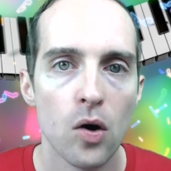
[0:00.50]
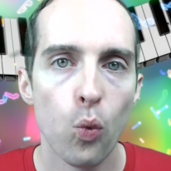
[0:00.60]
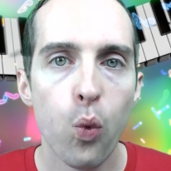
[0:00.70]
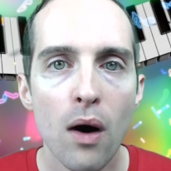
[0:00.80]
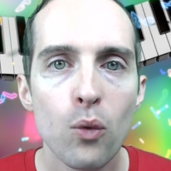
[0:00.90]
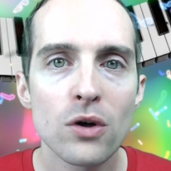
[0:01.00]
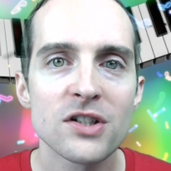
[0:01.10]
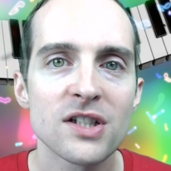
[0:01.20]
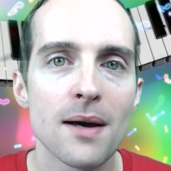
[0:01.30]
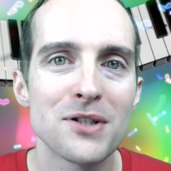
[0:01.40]
what were
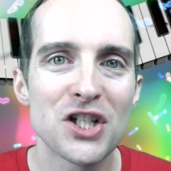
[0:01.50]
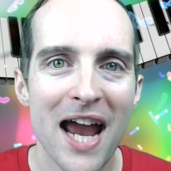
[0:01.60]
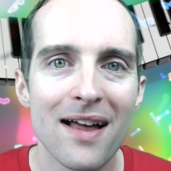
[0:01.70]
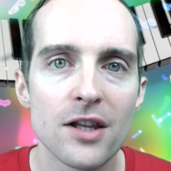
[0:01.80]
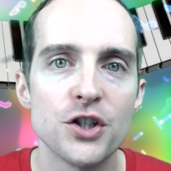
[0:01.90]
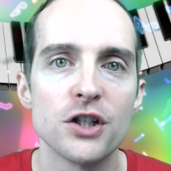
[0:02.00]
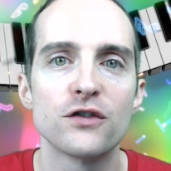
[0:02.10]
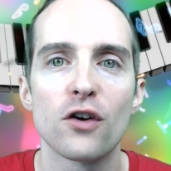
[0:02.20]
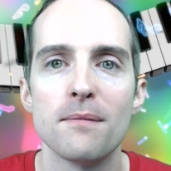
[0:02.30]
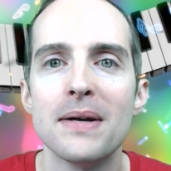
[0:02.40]
some challenges
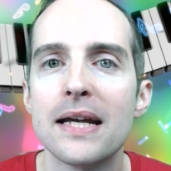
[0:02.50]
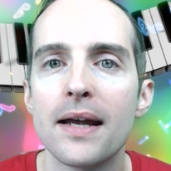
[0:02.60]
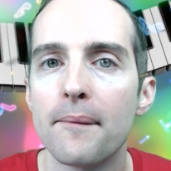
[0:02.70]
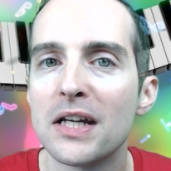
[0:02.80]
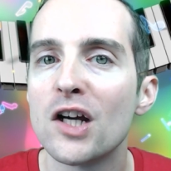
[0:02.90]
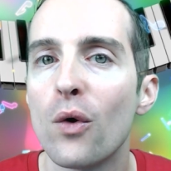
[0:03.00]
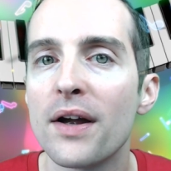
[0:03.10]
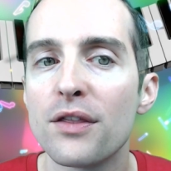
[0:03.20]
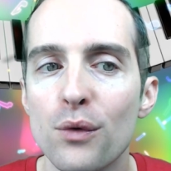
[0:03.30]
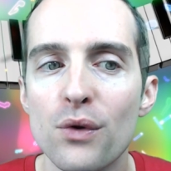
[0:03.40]
for me in
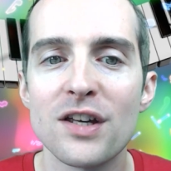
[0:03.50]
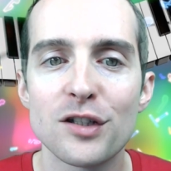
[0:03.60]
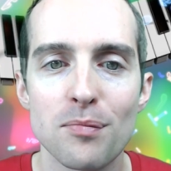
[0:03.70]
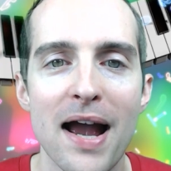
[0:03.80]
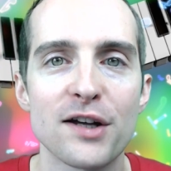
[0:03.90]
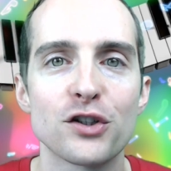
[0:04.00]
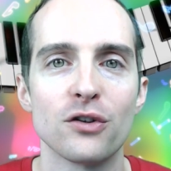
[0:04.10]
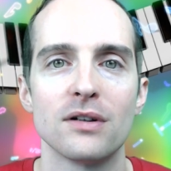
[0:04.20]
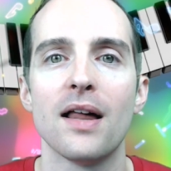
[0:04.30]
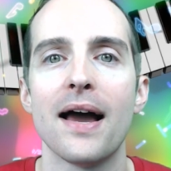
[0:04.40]
going through this
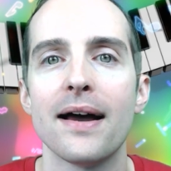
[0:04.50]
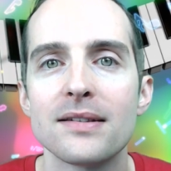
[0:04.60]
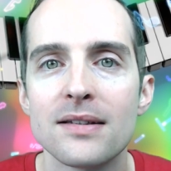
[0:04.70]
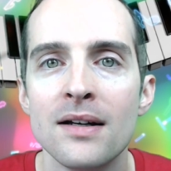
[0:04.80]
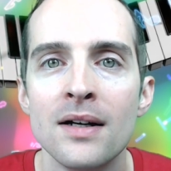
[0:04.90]
masterclass?